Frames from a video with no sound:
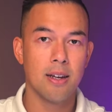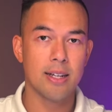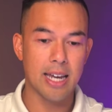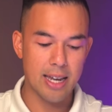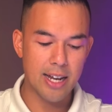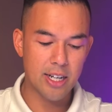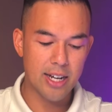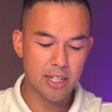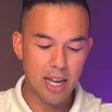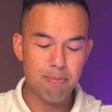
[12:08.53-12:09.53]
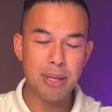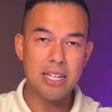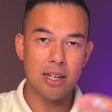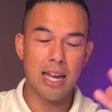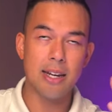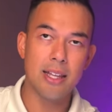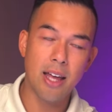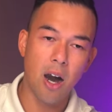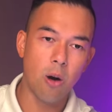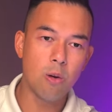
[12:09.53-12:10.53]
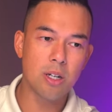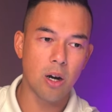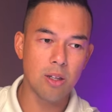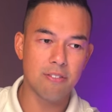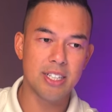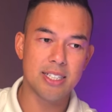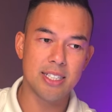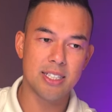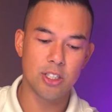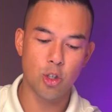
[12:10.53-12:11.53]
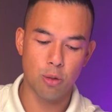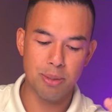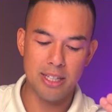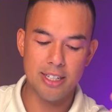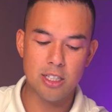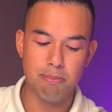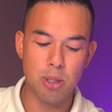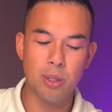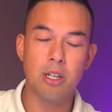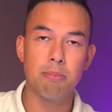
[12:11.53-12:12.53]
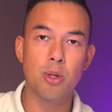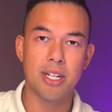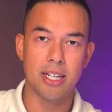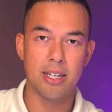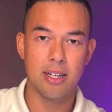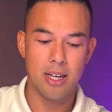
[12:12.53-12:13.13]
Okay, and and and, bec- and and the whole goal of this is your ability to build a community.